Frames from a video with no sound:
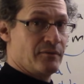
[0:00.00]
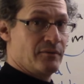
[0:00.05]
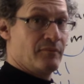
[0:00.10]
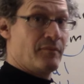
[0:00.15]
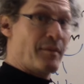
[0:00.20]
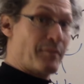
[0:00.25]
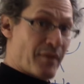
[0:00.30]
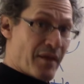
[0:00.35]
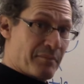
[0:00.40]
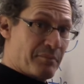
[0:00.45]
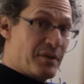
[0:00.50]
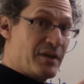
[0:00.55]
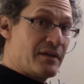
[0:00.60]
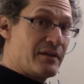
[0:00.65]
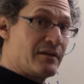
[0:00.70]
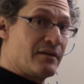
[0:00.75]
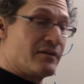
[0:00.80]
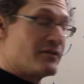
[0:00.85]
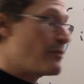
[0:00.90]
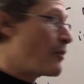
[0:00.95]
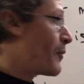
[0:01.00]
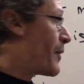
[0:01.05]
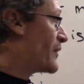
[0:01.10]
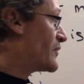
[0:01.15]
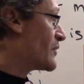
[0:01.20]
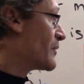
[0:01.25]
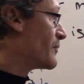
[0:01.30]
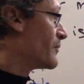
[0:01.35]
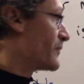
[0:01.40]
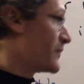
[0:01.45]
Remember that p is
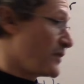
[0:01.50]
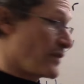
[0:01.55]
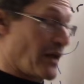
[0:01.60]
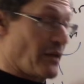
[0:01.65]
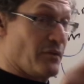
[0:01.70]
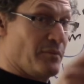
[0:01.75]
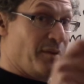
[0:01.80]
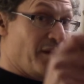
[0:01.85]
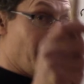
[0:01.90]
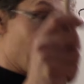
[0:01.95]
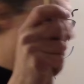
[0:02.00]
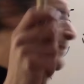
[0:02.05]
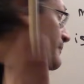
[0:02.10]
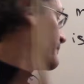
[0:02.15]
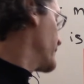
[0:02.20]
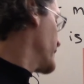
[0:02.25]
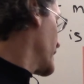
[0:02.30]
momentum, sign of p.